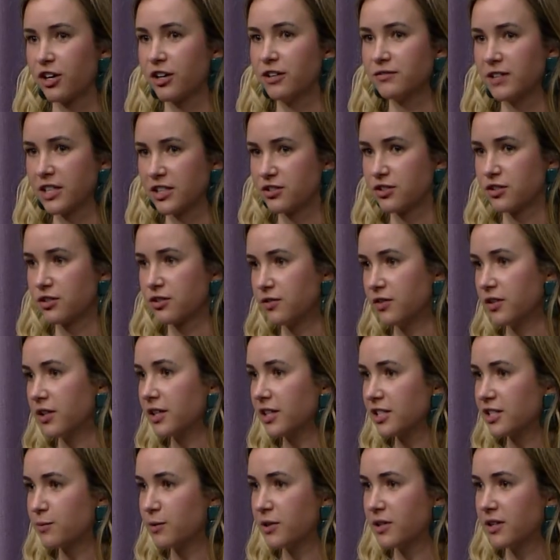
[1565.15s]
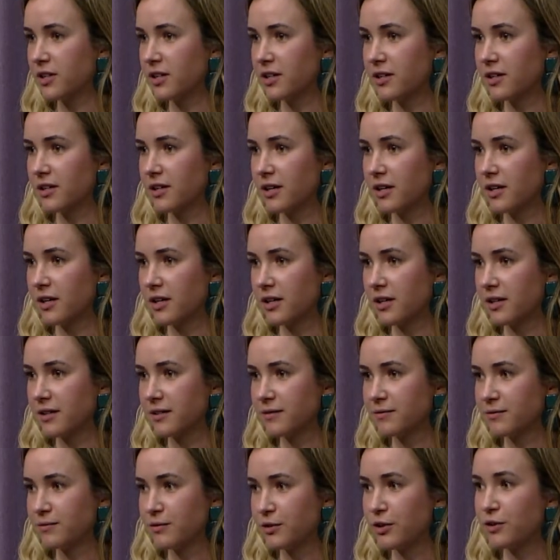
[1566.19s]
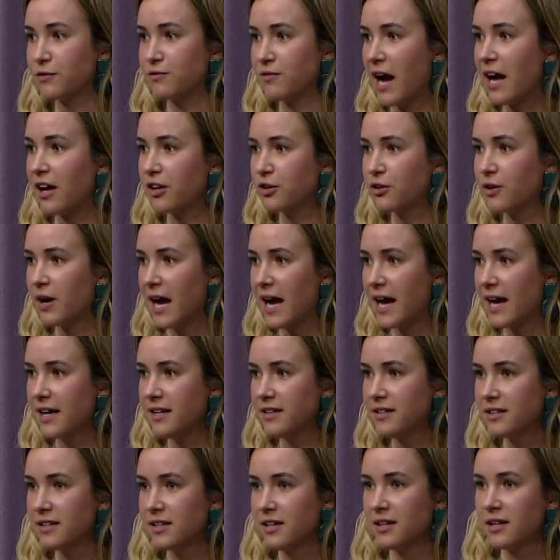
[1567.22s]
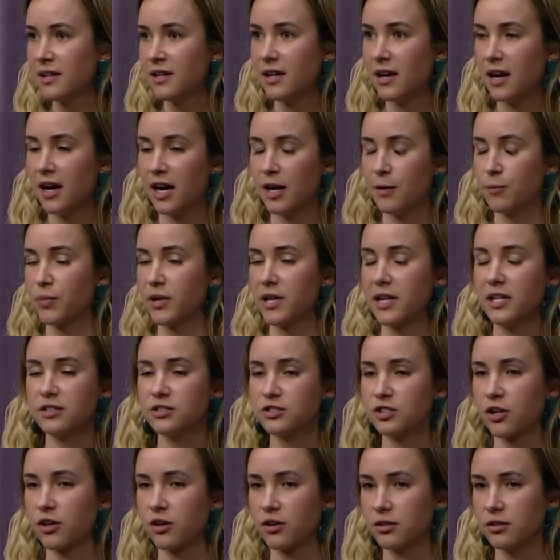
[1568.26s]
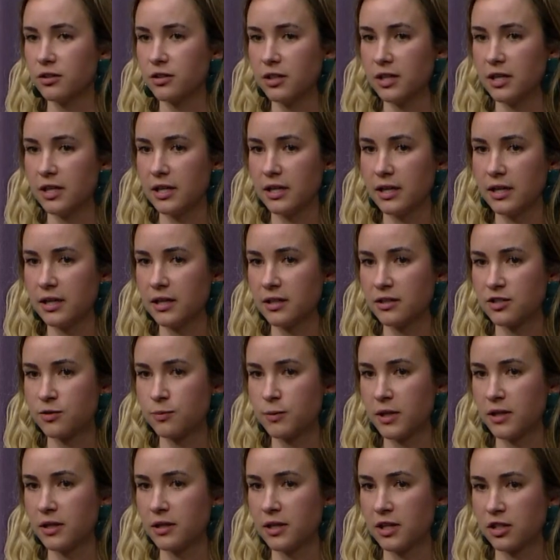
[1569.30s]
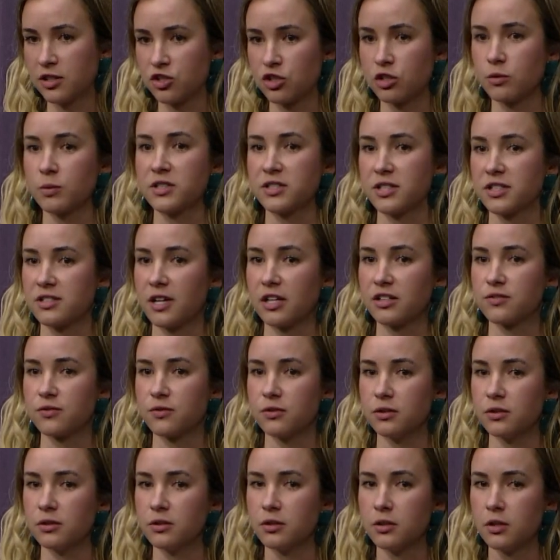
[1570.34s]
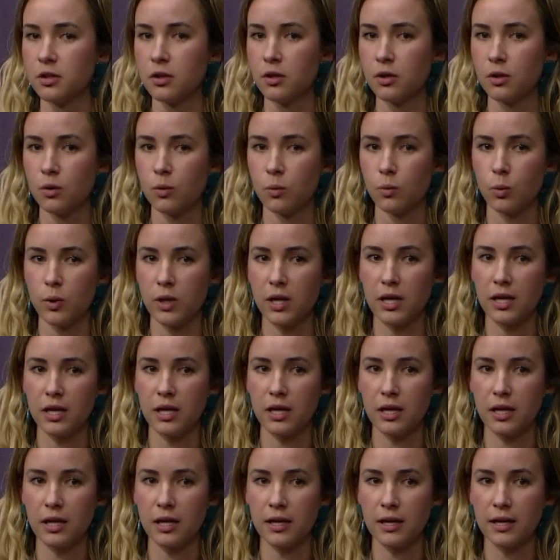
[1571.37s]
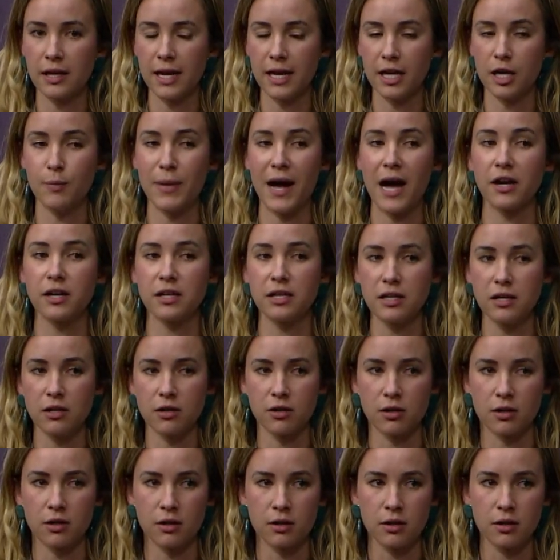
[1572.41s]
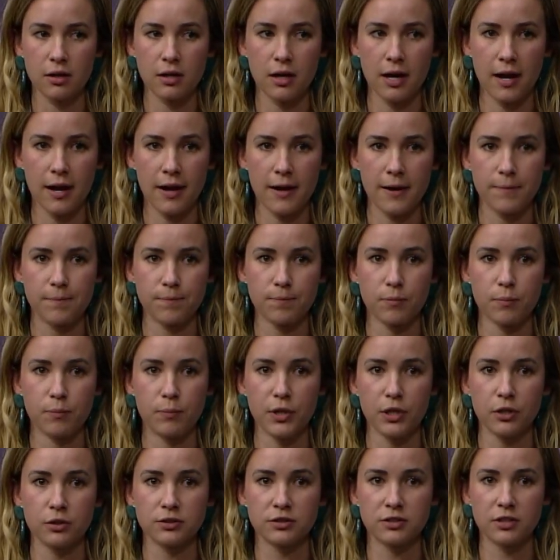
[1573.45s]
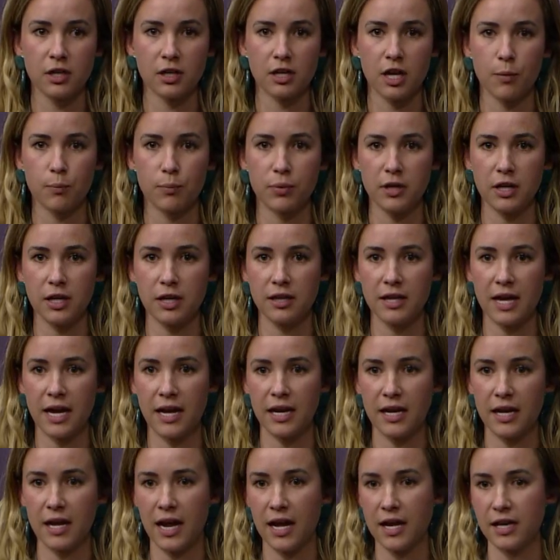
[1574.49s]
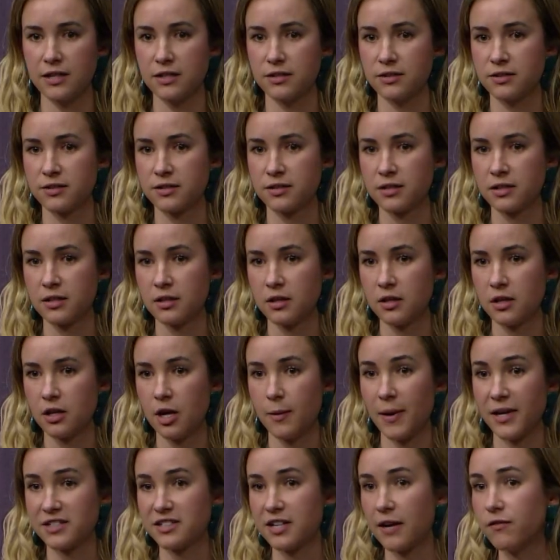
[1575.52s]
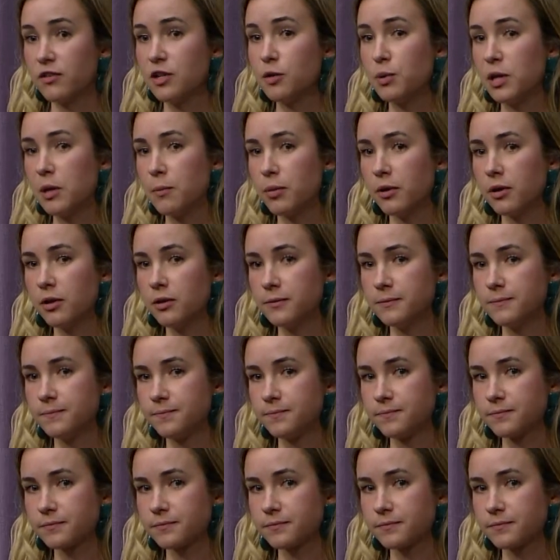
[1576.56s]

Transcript: Our investors feel like it's been a, a good value add, um, but internally it's been extremely successful. We, in about a year, um, built a company that has about seventy people.